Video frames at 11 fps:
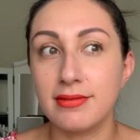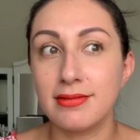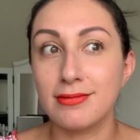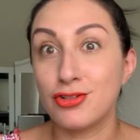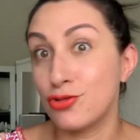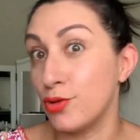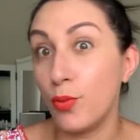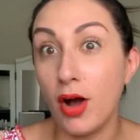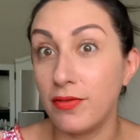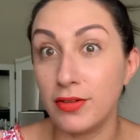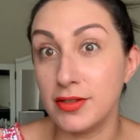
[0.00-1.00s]

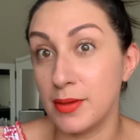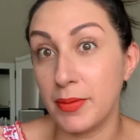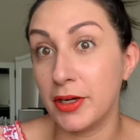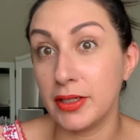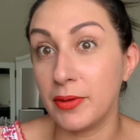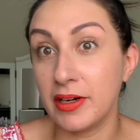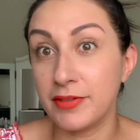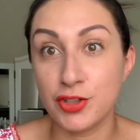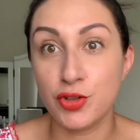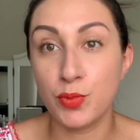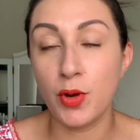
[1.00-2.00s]
stroopwafels, apparently, whatever
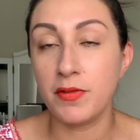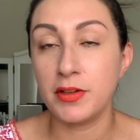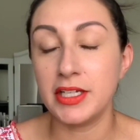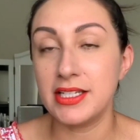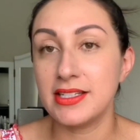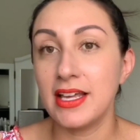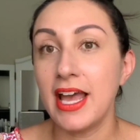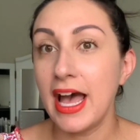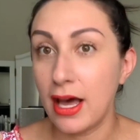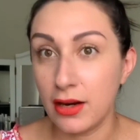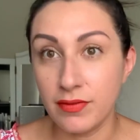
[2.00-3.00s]
stroopwafel is,
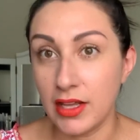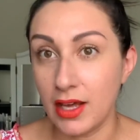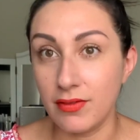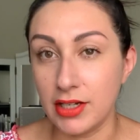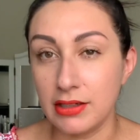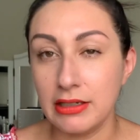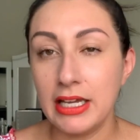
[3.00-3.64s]
out of the oven.